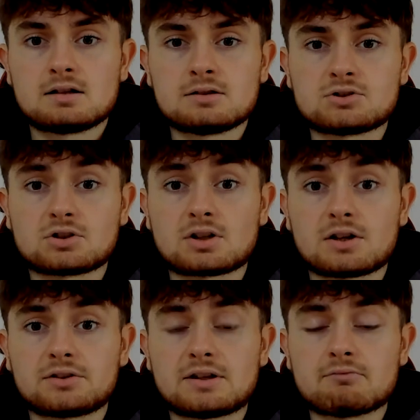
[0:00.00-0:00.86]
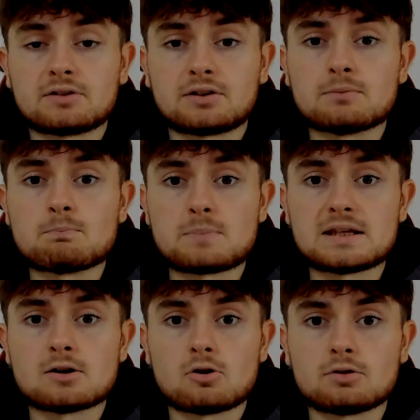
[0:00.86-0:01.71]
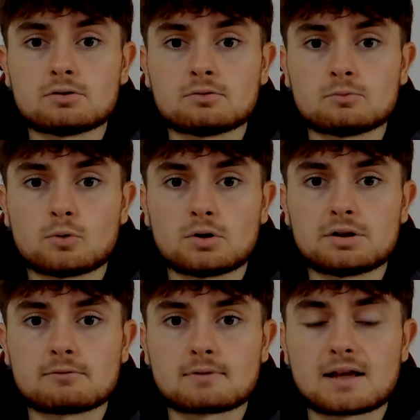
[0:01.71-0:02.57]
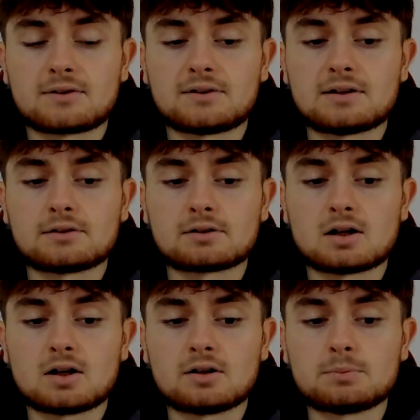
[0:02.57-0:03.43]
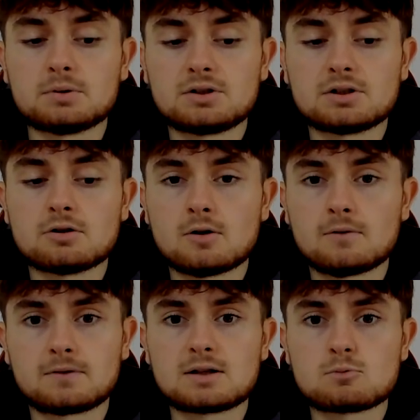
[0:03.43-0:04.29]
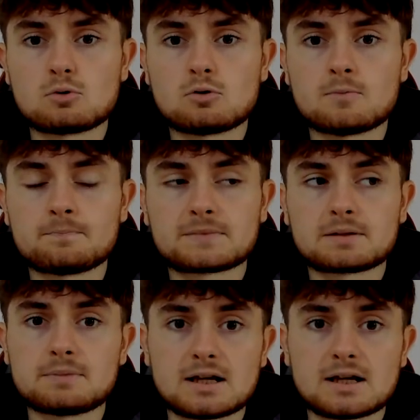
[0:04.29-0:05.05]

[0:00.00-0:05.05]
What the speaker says: Shakur Stevenson be on one of the Riyadh season cards. But you know, hopefully we'll be